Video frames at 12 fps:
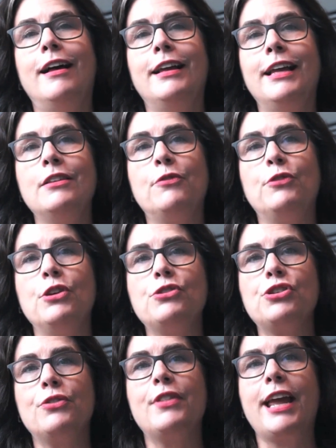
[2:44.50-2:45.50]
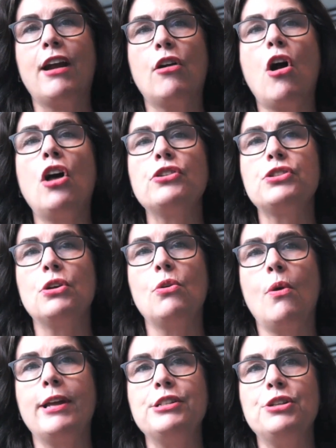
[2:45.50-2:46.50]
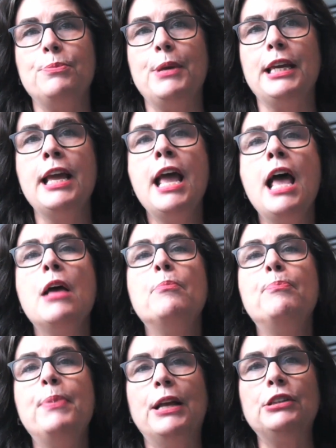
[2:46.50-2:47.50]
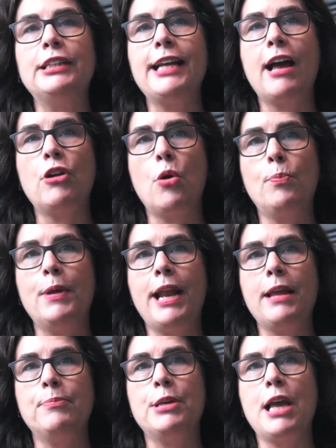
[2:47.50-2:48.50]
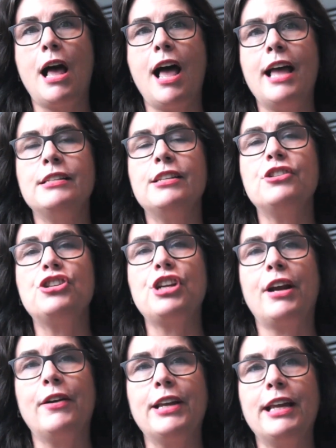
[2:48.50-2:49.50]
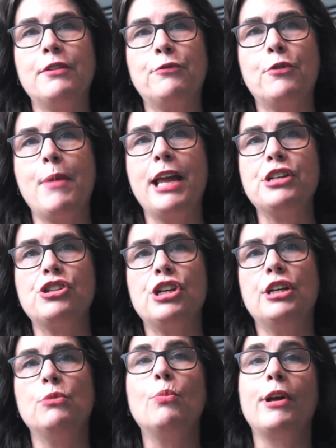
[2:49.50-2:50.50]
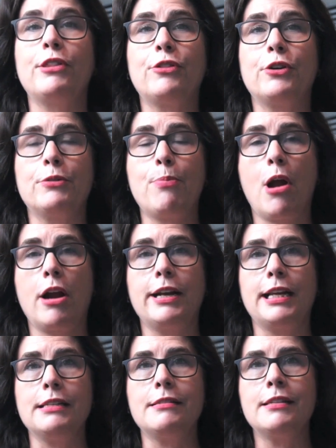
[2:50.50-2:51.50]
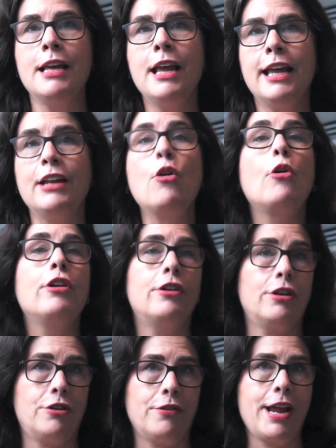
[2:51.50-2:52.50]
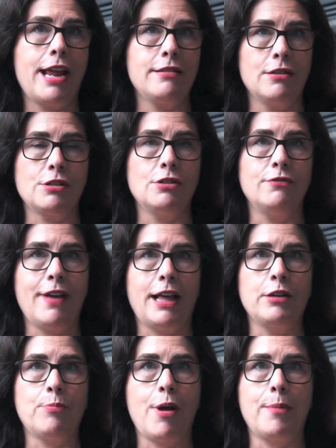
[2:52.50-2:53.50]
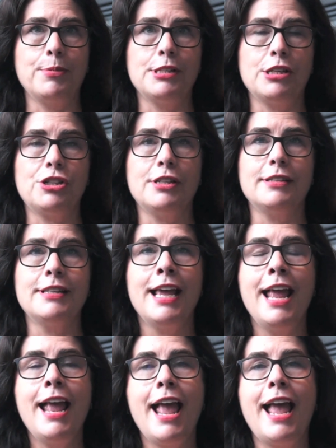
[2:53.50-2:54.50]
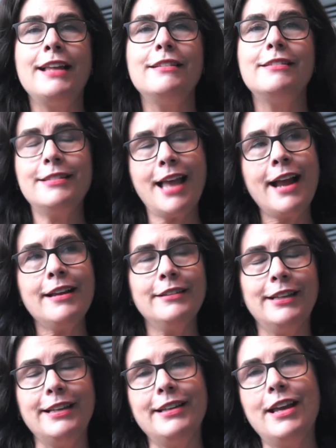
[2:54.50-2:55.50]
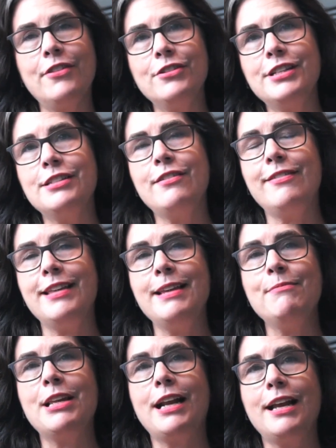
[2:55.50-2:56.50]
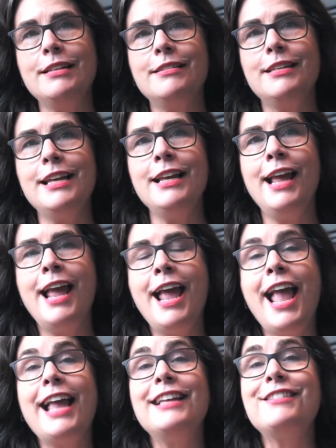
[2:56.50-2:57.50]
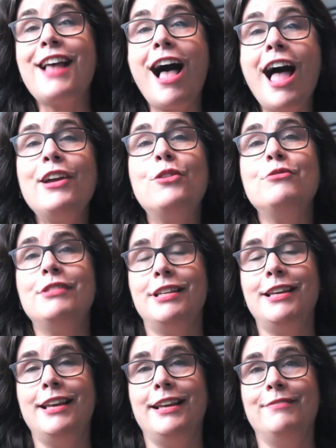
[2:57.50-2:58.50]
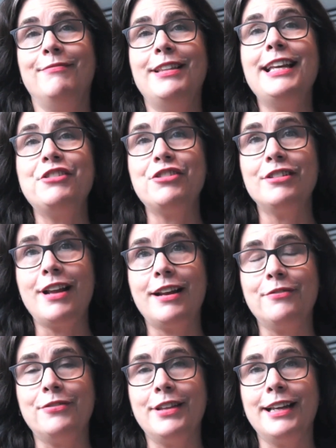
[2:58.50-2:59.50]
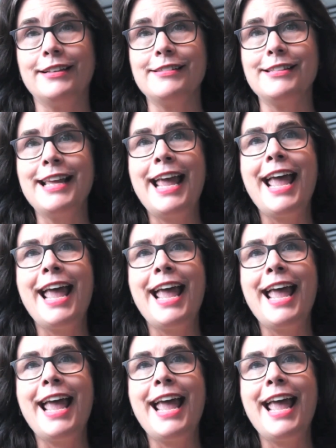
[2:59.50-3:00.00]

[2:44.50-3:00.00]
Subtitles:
in the future, they are also going to be building out open APIs, sharing information with third parties in order to create those new value propositions. And secondly, the other theme that I see is IoT. The Internet of Things.